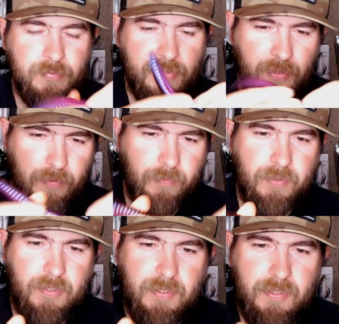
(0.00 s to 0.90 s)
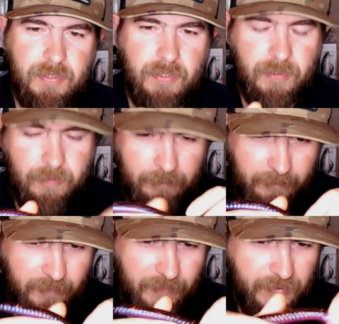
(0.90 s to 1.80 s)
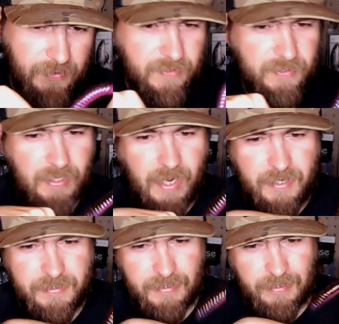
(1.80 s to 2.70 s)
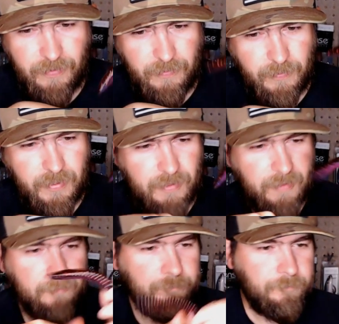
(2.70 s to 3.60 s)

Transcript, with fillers: So um, this is a nasty color right here.